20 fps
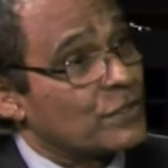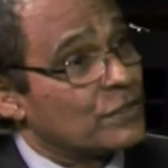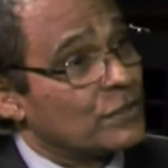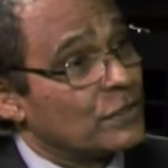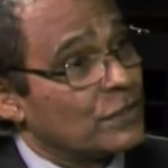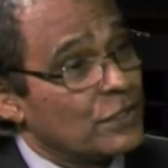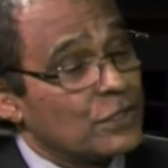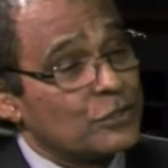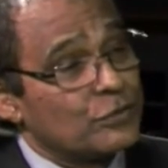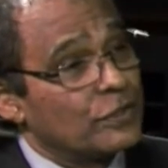
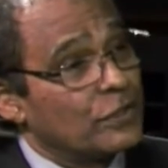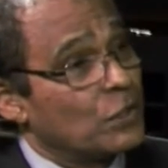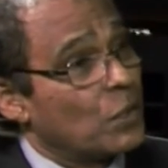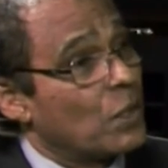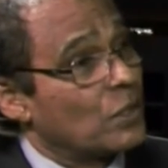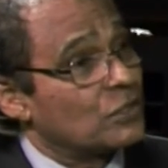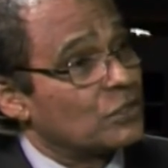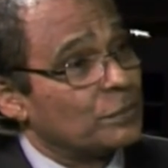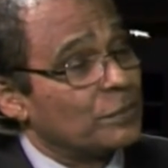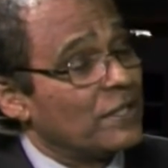Injury Law
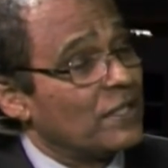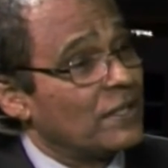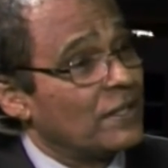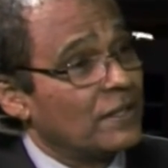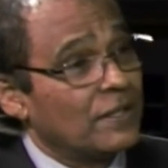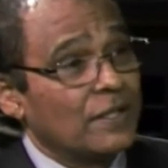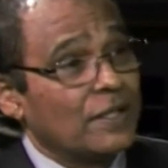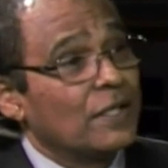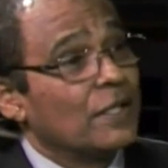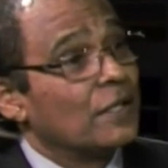to be
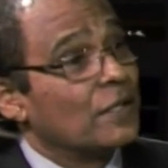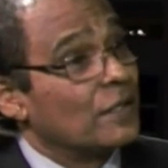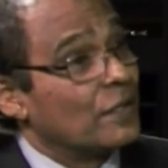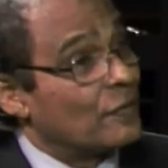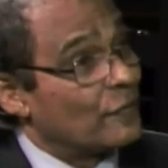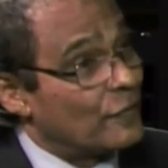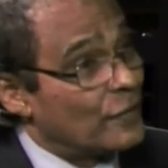the